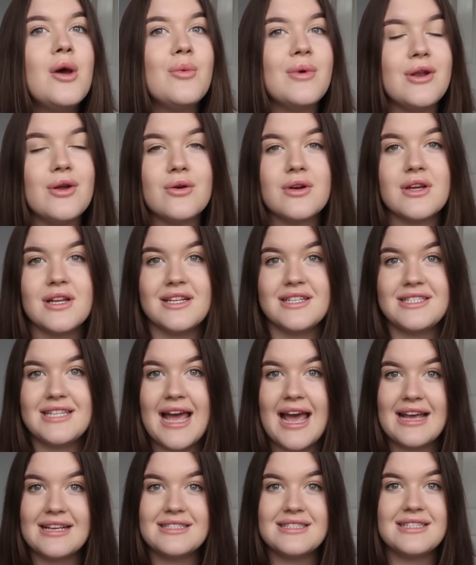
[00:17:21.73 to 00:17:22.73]
We're not going to
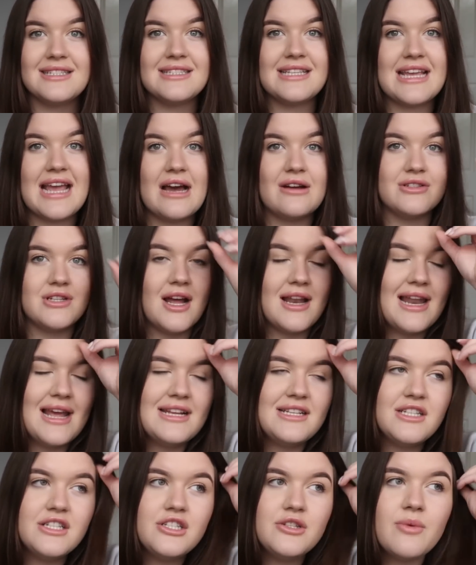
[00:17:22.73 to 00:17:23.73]
test to see how
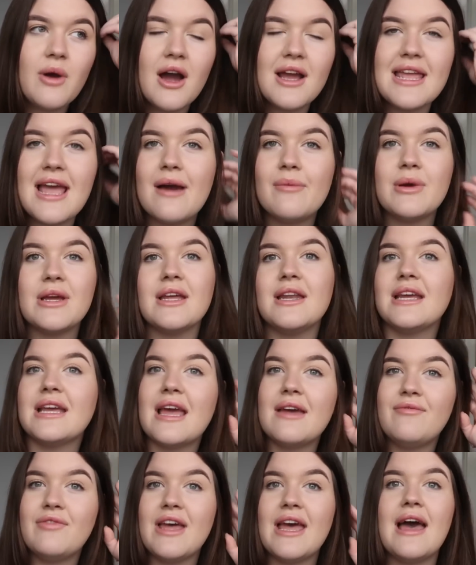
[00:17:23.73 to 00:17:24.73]
dilated you are yet. We're going to
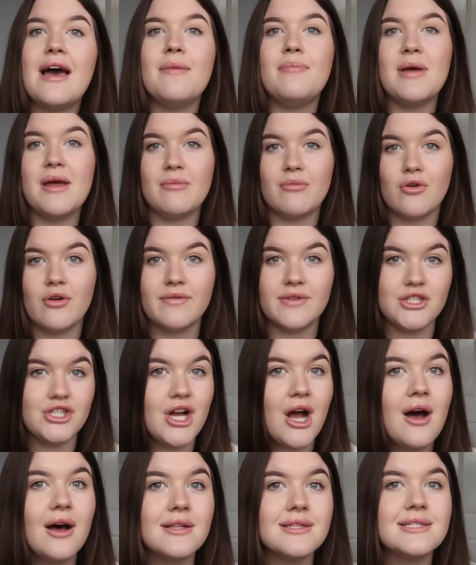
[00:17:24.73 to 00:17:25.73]
give it a bit more of a
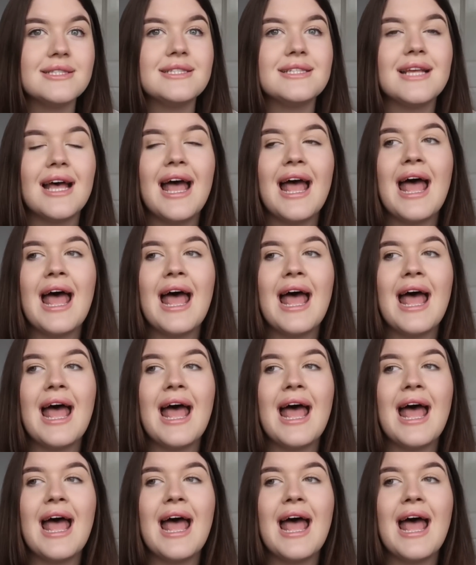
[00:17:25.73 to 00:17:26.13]
chance.